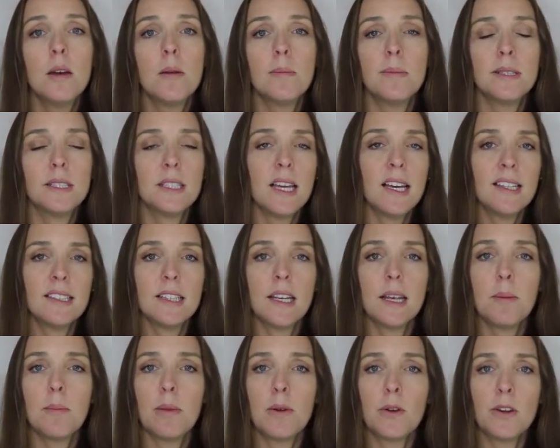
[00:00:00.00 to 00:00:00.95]
besides
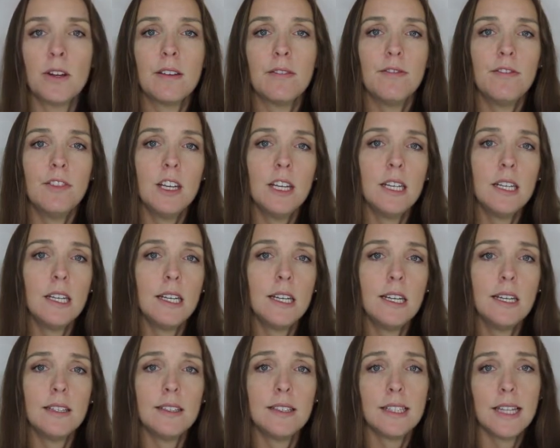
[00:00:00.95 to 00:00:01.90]
like burning feet,
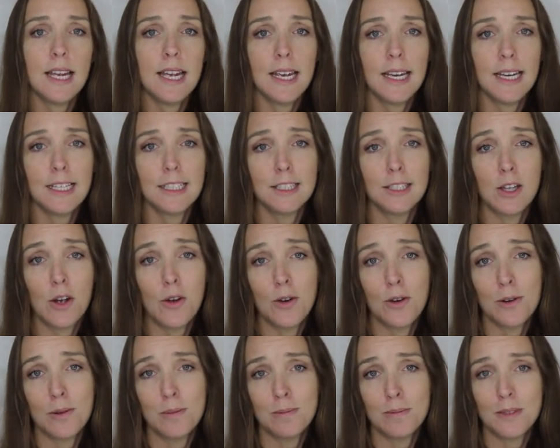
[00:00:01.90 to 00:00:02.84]
knees, legs,
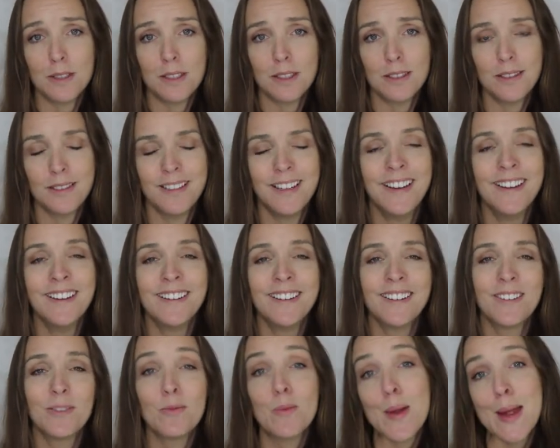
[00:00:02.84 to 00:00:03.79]
arms,
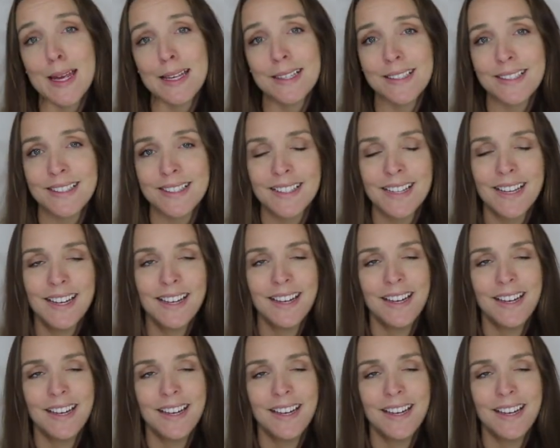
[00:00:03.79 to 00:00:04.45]
wrists,